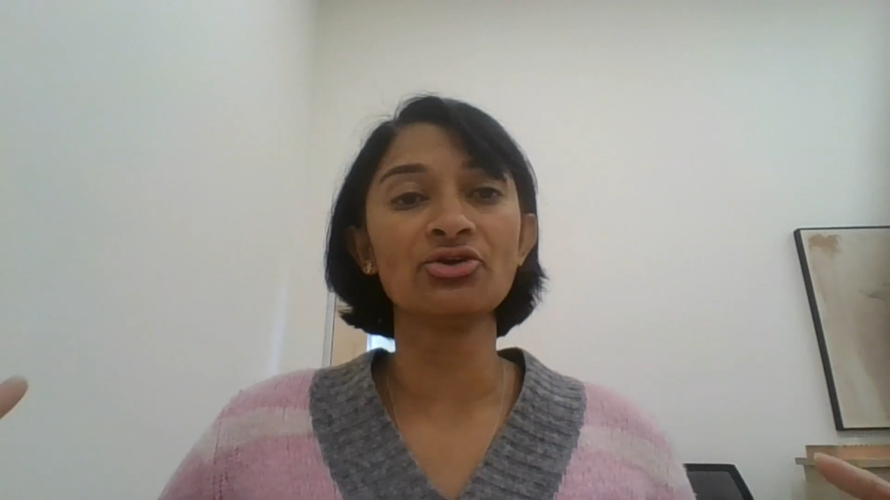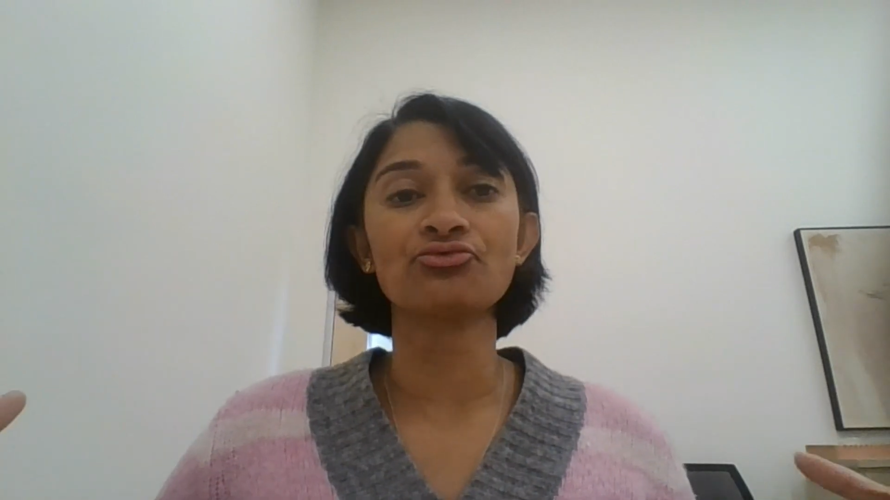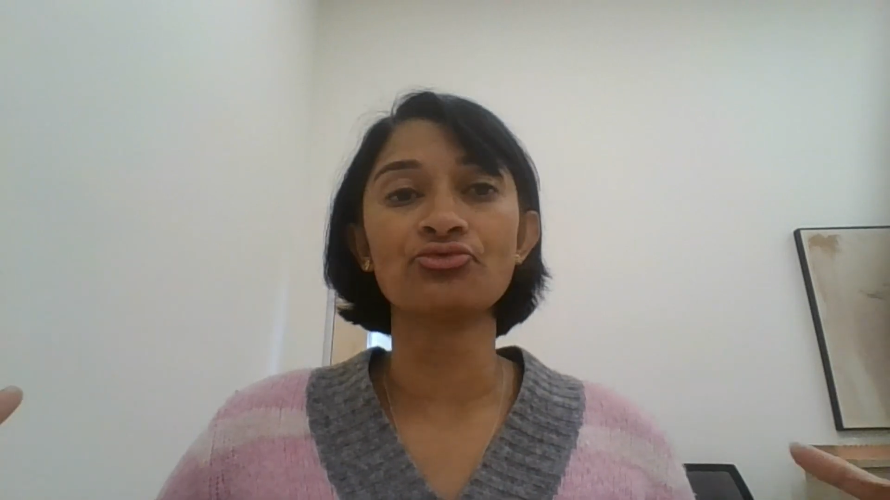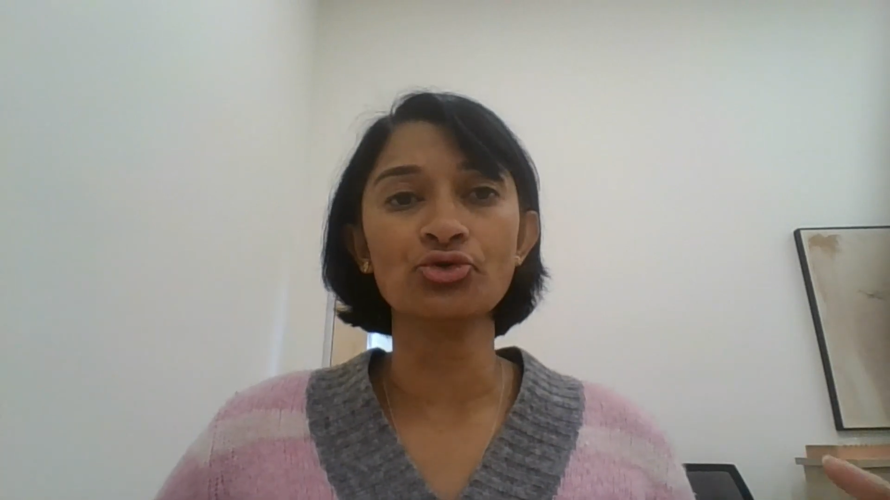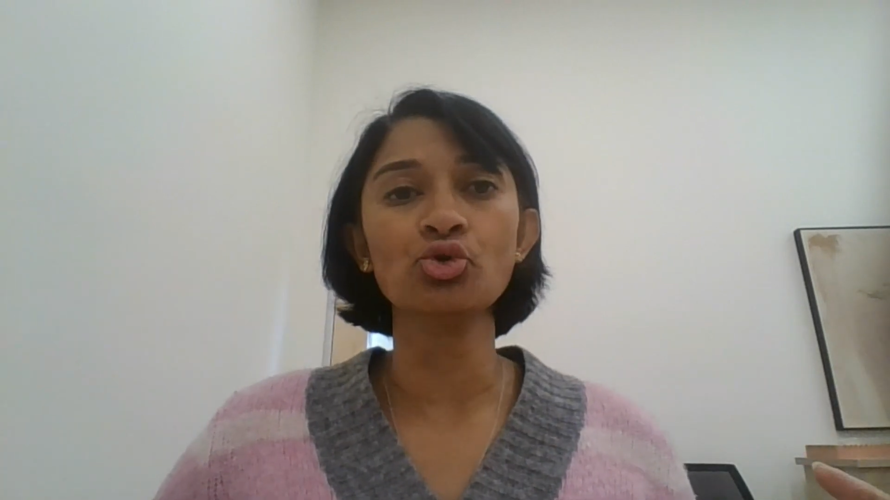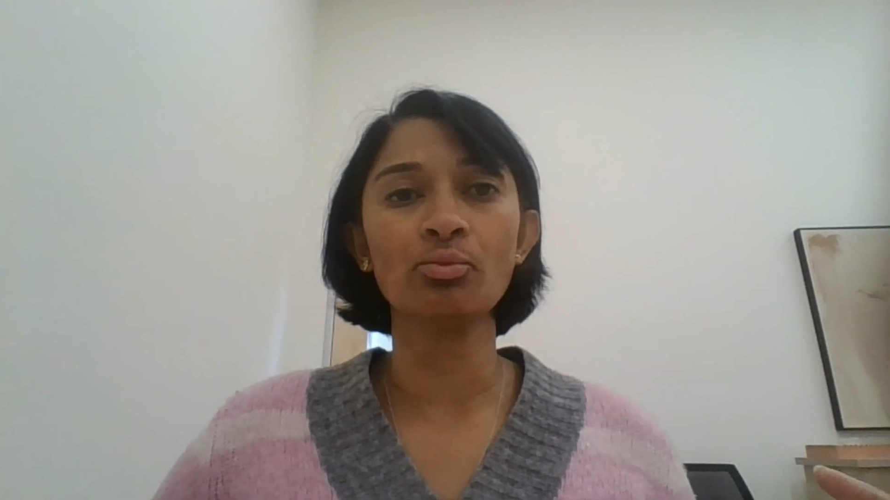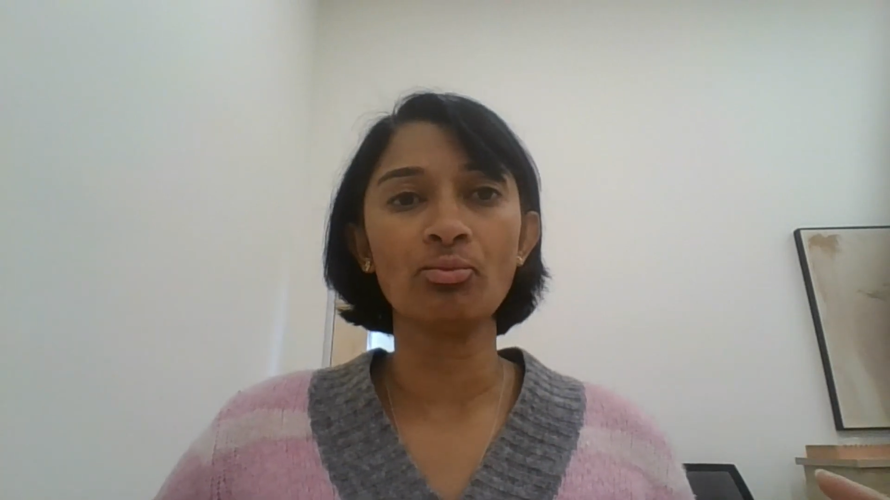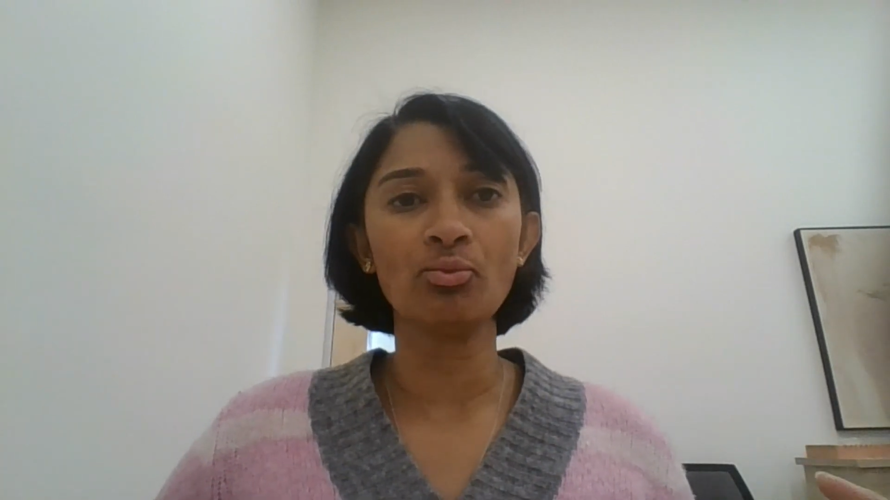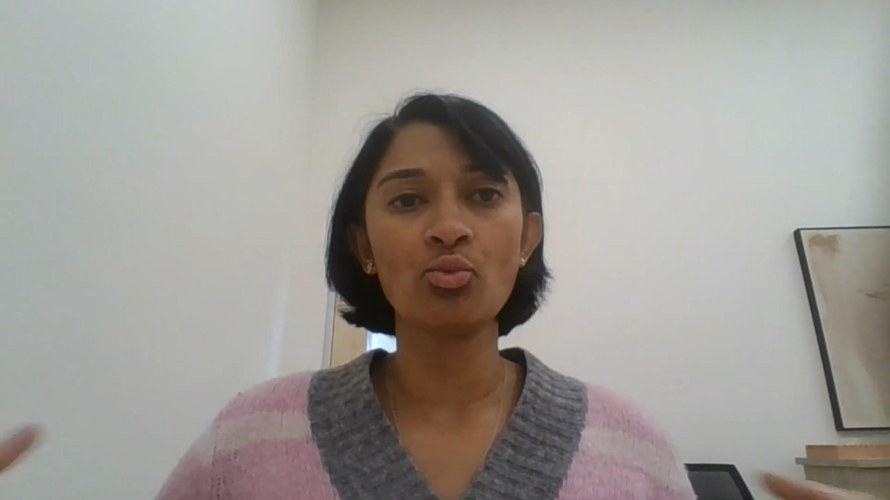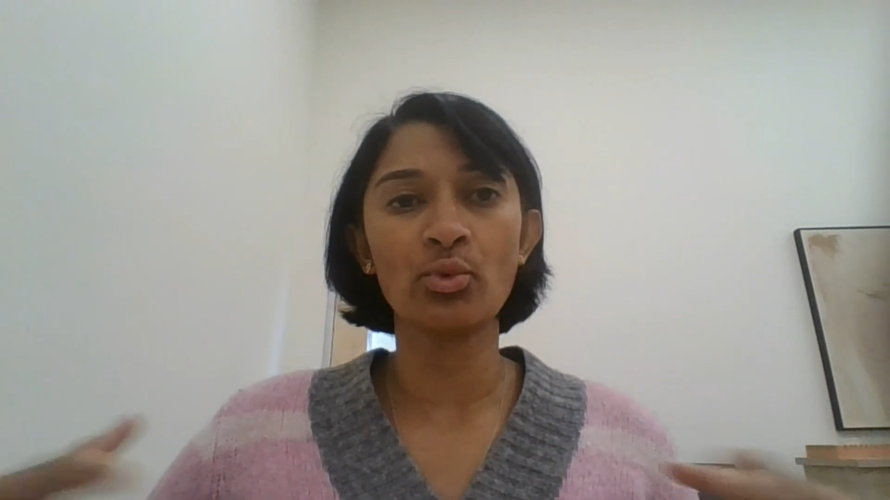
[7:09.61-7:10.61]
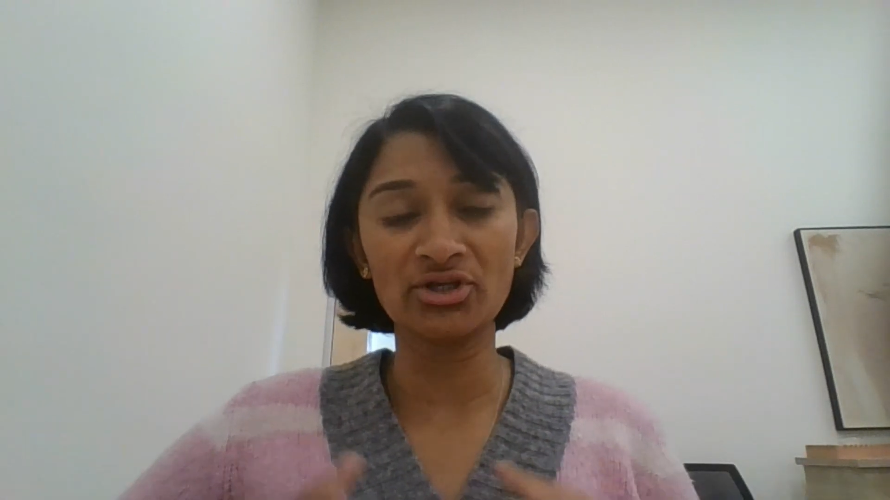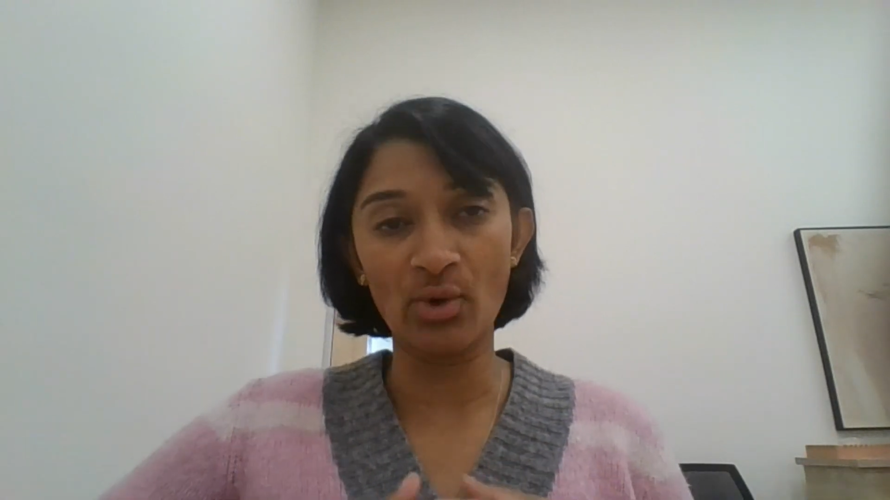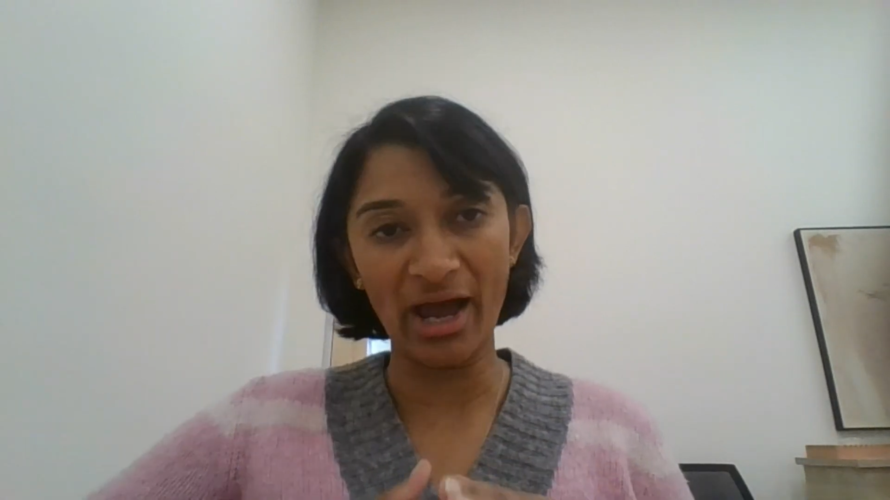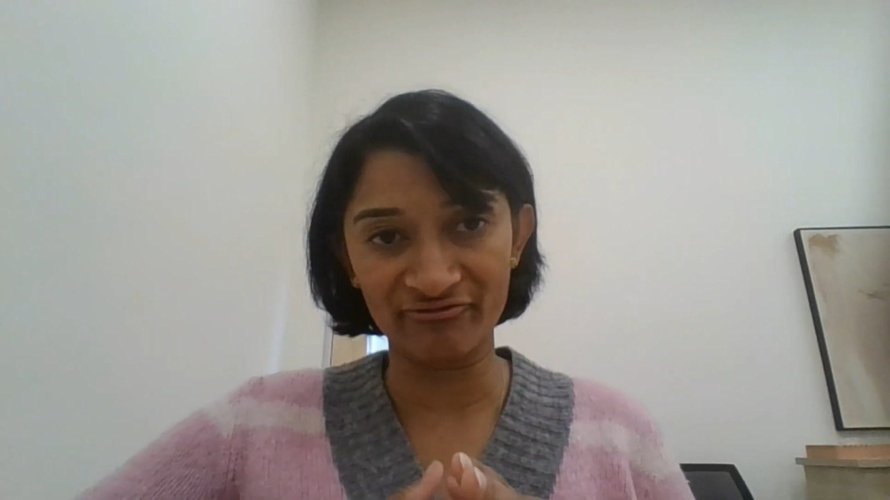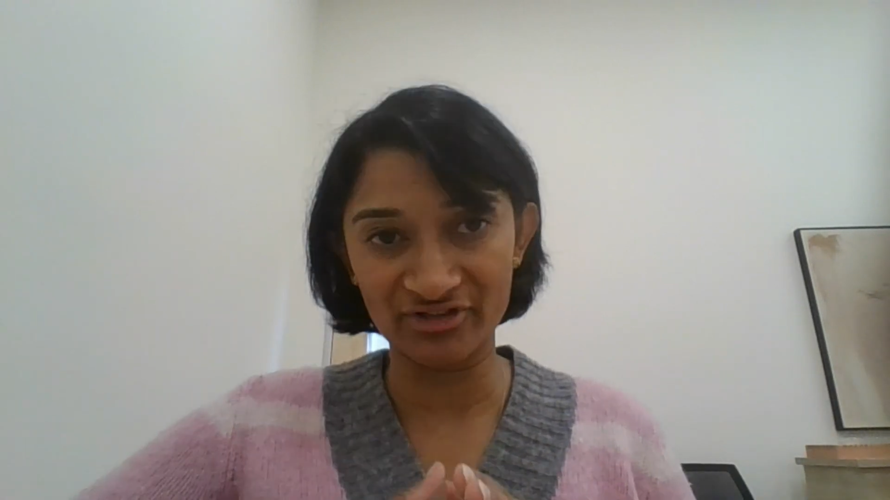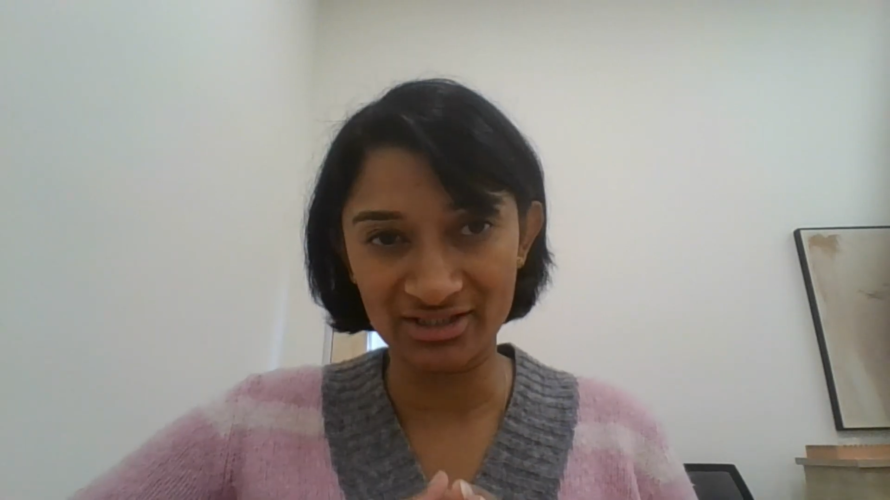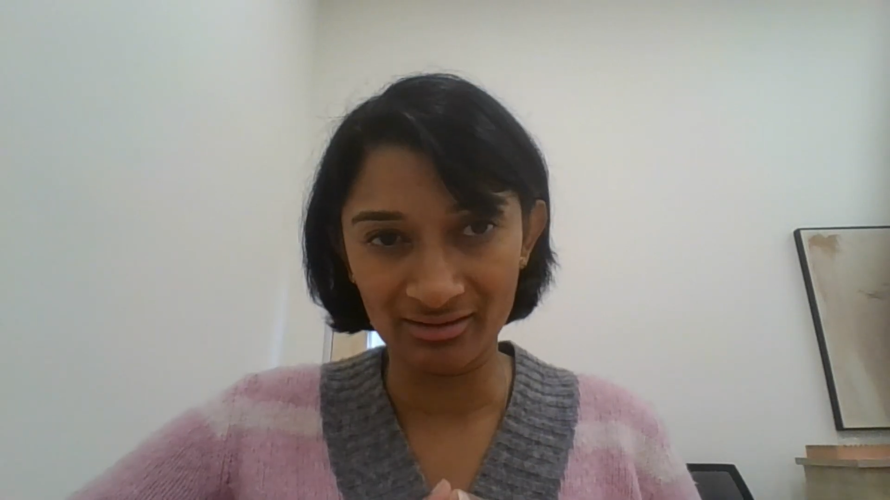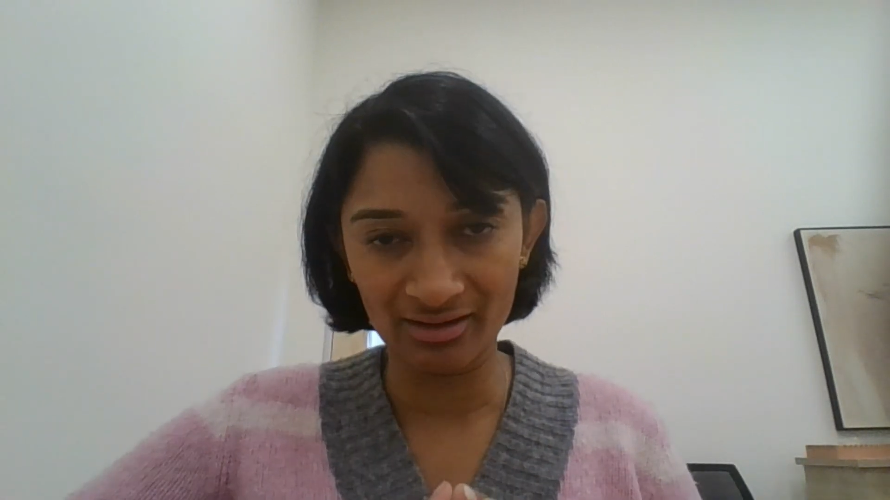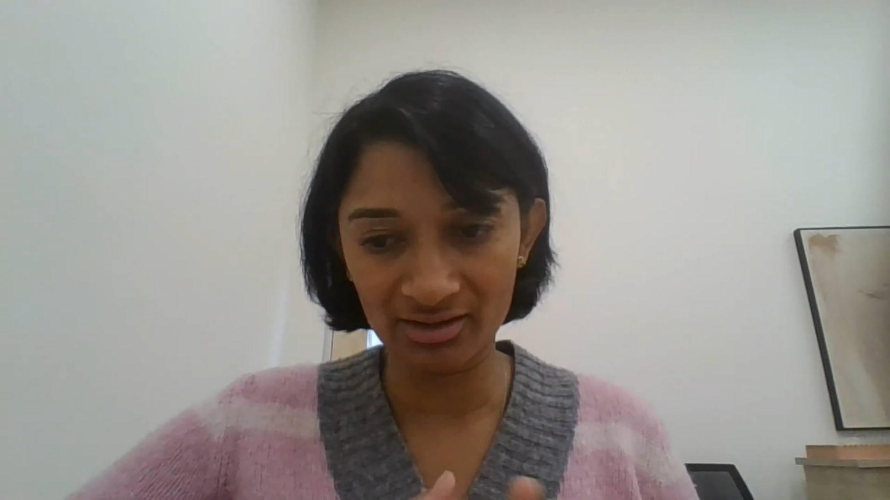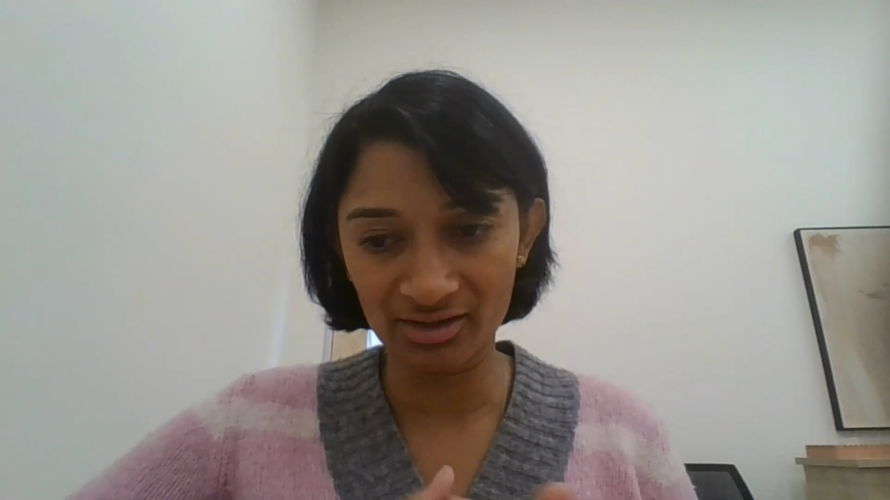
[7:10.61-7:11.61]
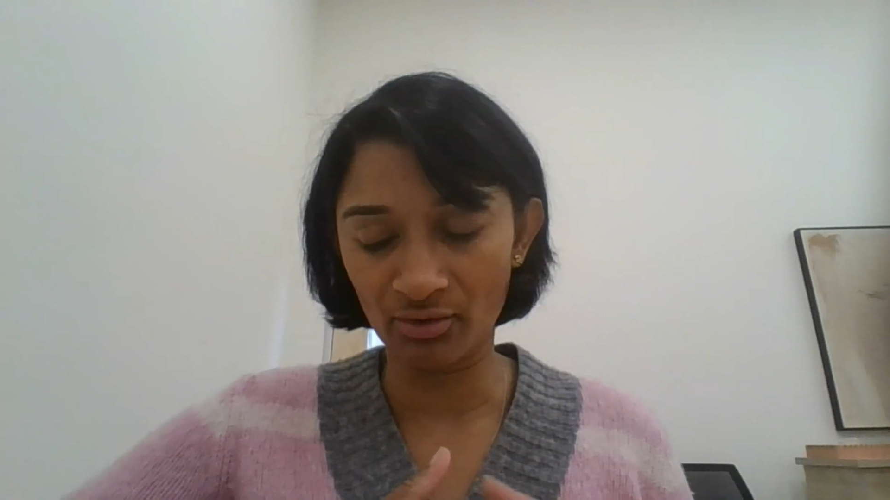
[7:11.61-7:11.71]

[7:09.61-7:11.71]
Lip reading: in a room, when you have